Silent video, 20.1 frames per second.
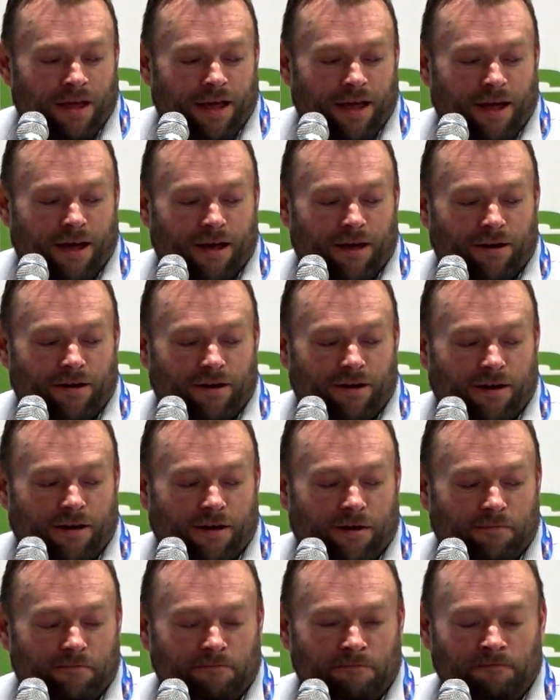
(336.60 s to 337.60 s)
And
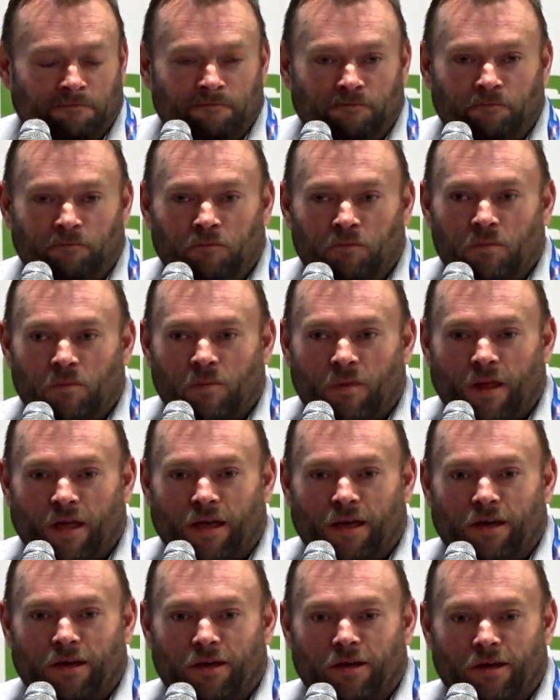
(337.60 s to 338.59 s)

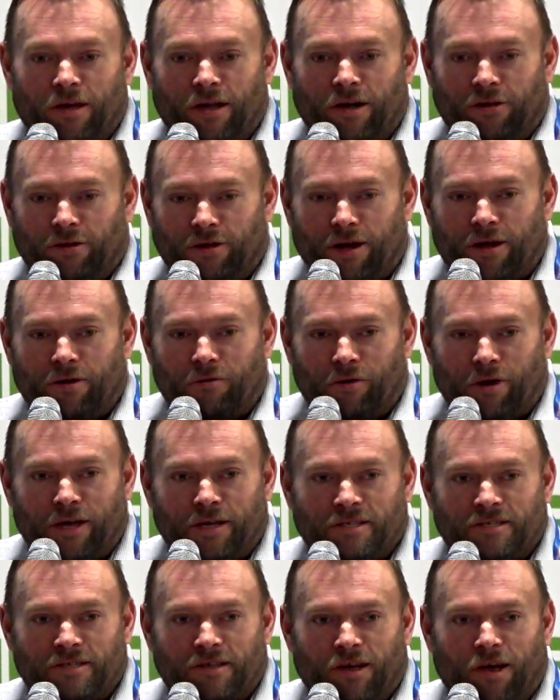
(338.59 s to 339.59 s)
in a lot of
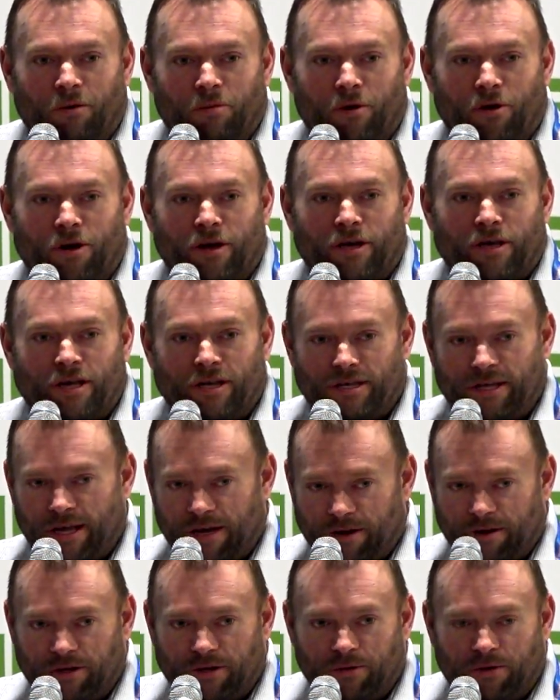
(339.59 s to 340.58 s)
ways, Alberta
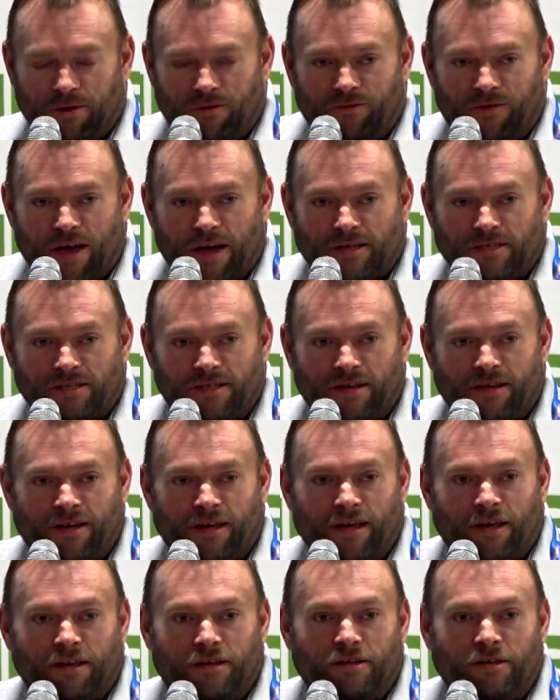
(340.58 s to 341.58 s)
continued to
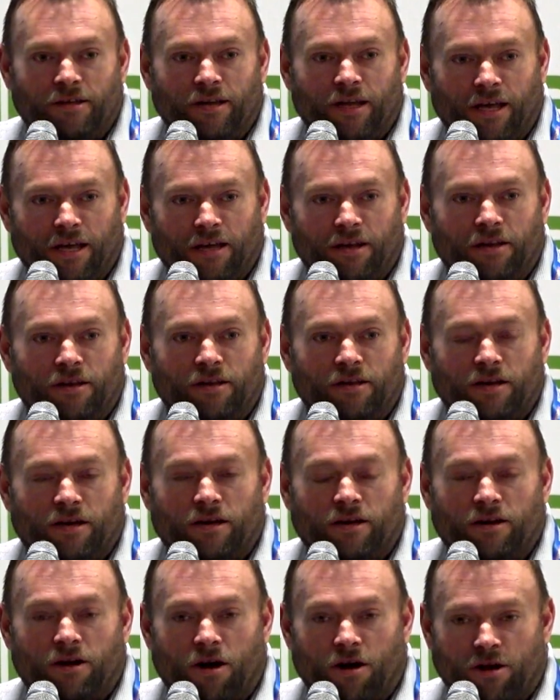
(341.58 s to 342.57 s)
invest in
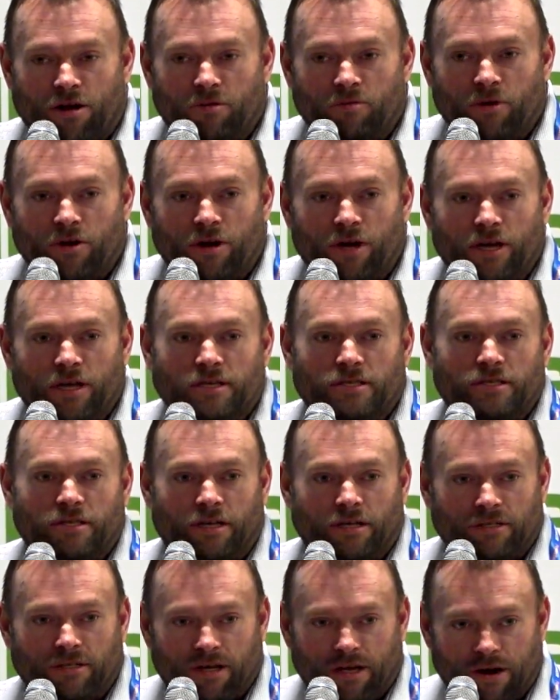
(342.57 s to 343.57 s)
our communities and
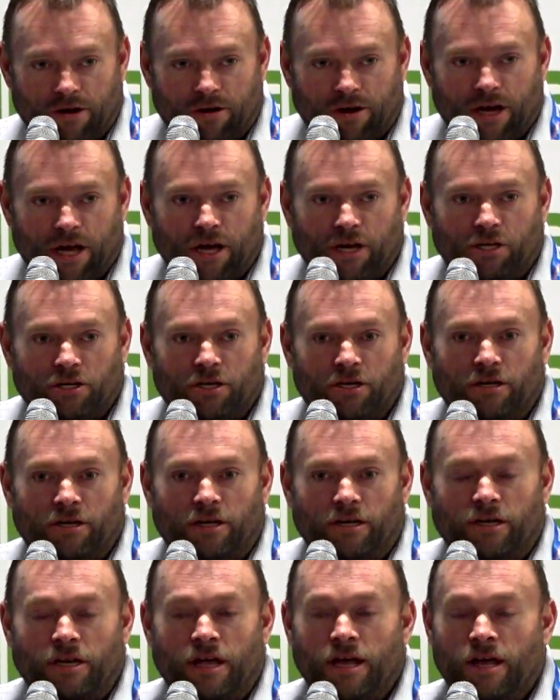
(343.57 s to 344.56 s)
into
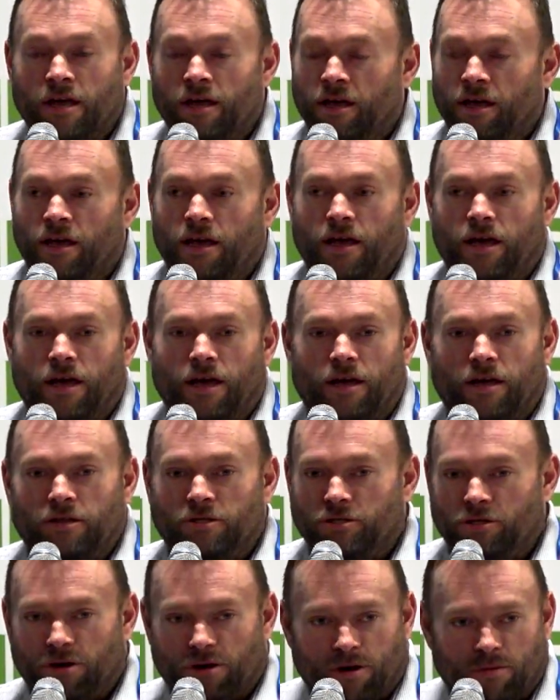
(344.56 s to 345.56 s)
irrigation
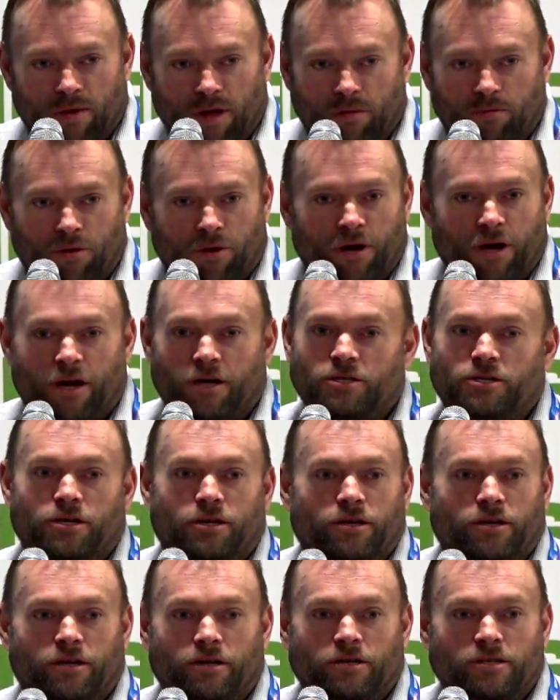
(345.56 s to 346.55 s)
and sugar beet
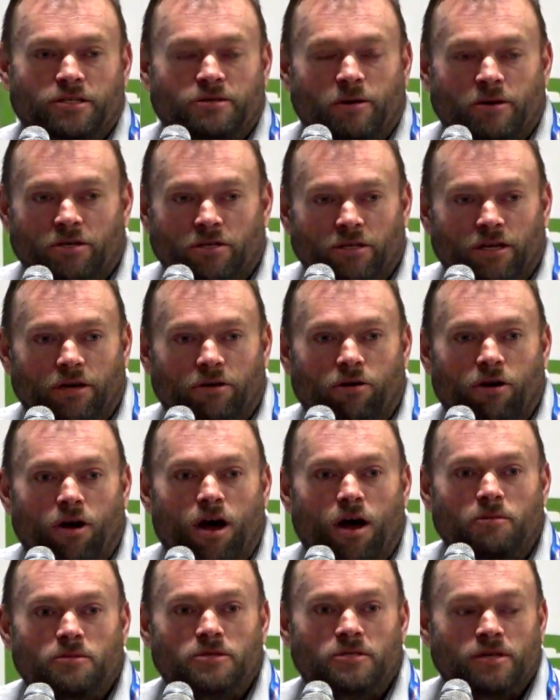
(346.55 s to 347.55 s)
production and specialty
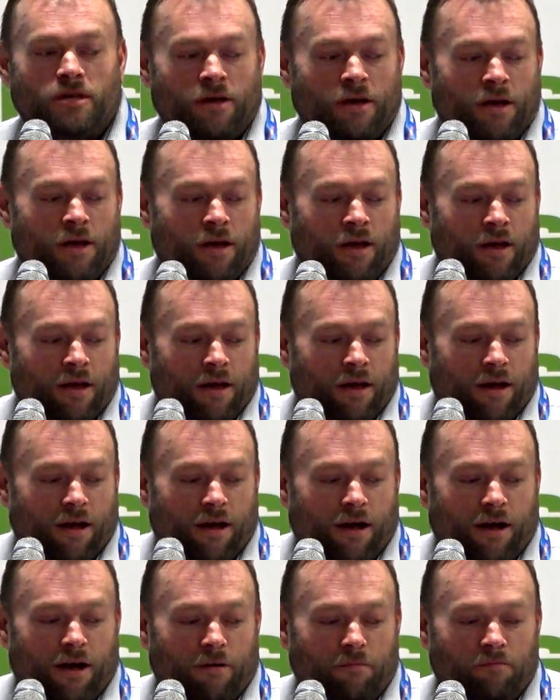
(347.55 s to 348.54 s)
crops.
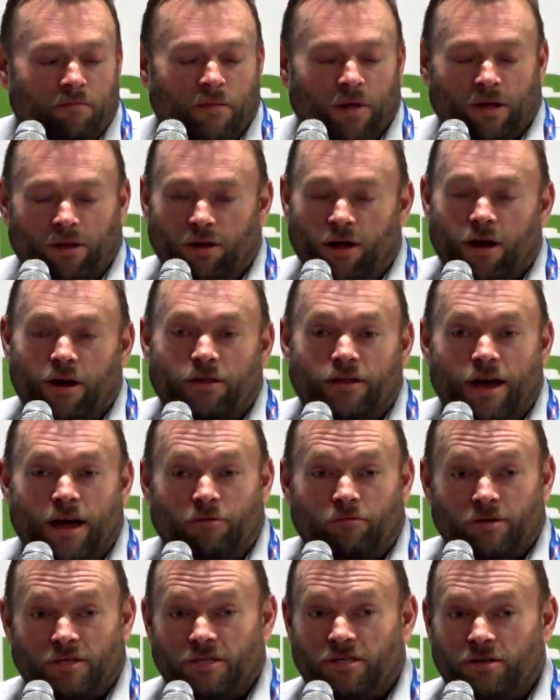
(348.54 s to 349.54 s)
A lot of
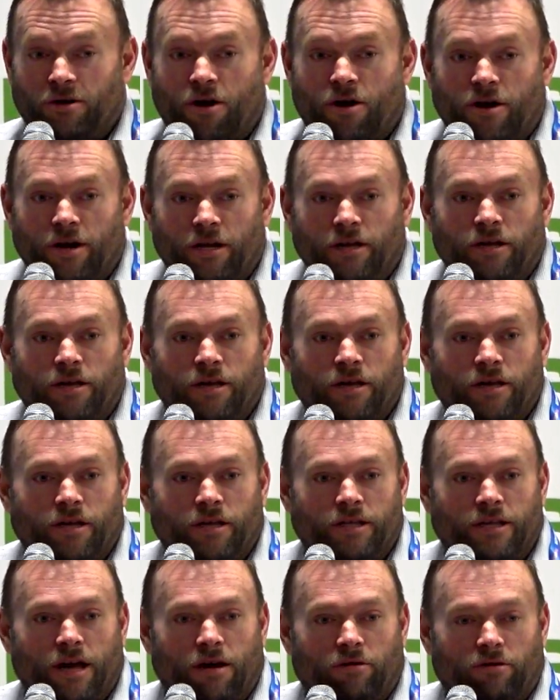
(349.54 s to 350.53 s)
that was started
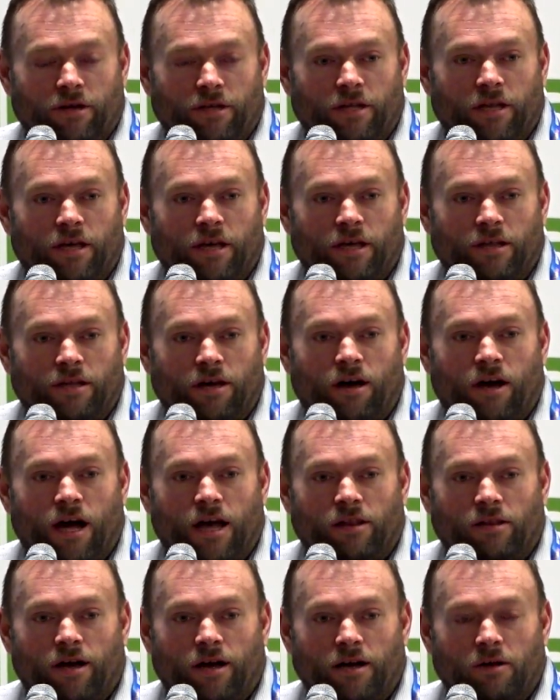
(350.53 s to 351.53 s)
down in the
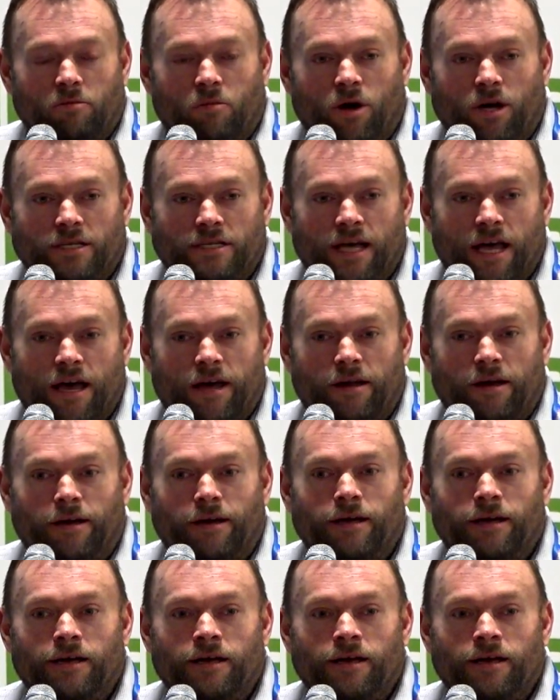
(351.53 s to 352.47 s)
High Line in Montana,